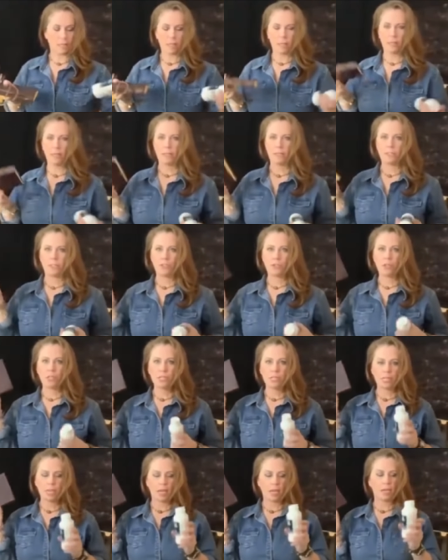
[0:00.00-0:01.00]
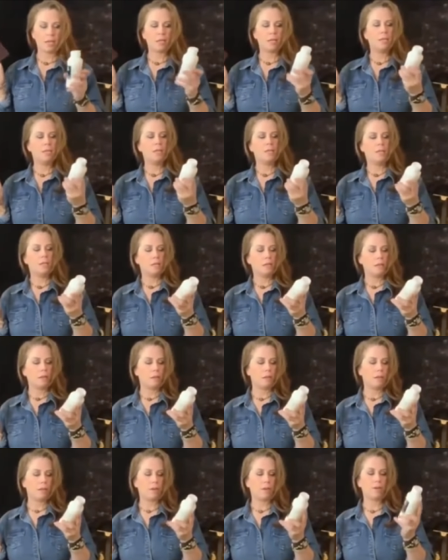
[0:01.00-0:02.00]
is you can take
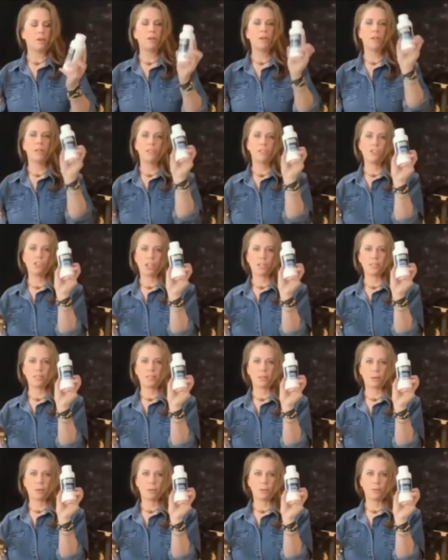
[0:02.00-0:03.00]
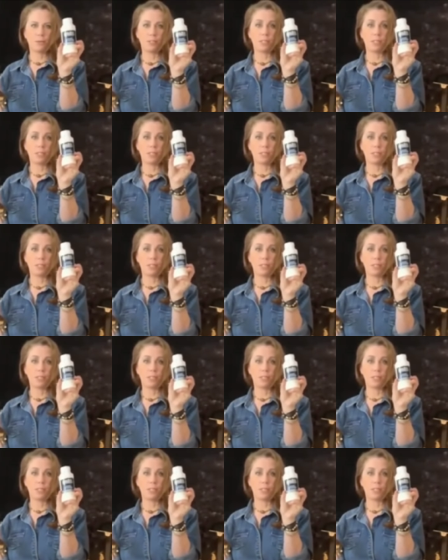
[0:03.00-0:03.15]
clear gesso.